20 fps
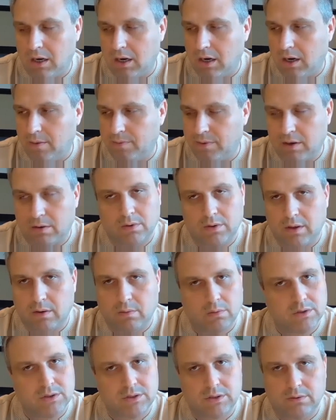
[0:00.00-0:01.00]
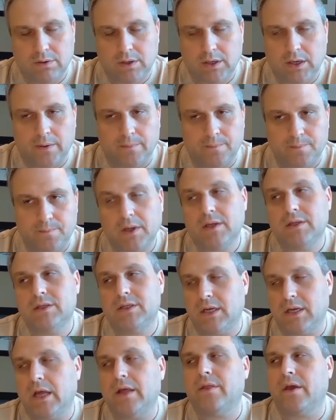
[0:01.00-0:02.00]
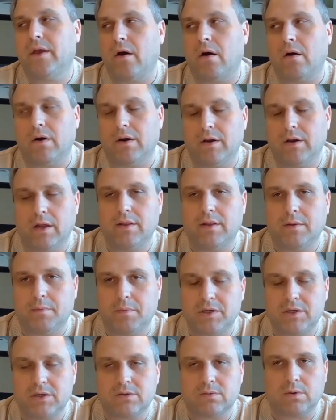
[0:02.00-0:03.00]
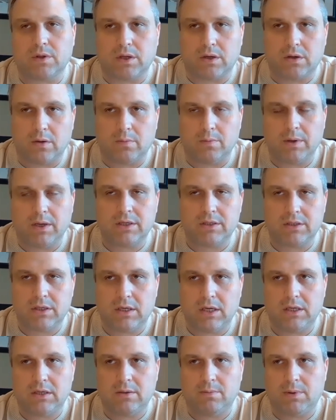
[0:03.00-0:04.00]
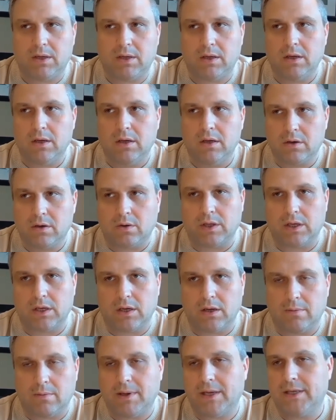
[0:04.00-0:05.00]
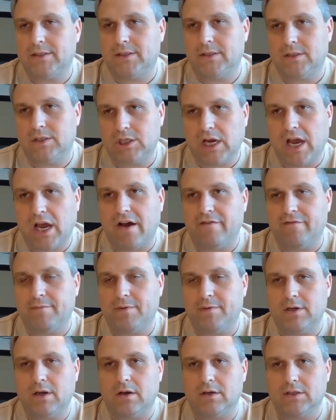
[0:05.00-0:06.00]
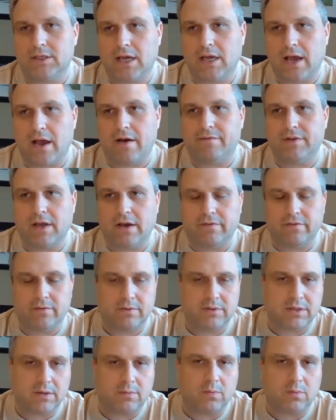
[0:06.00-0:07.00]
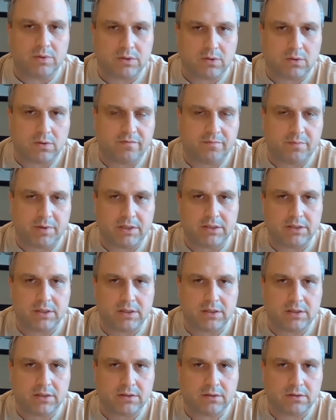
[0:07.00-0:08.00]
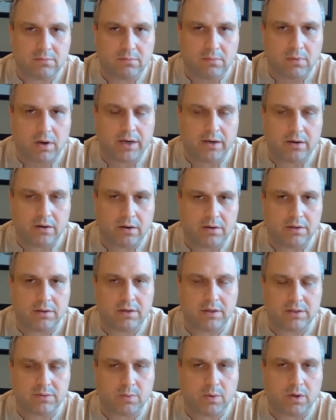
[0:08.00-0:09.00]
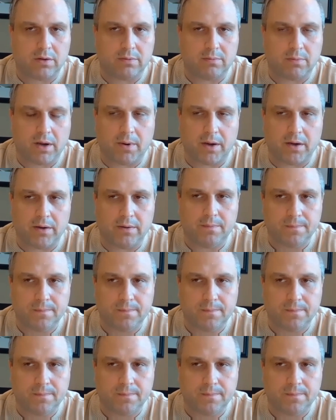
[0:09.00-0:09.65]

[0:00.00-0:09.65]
they weren't doing it, and today they are, and which is really good, because you need to be not only an amazing chef, but you also have to have some sort of business mind on as well, in my mind.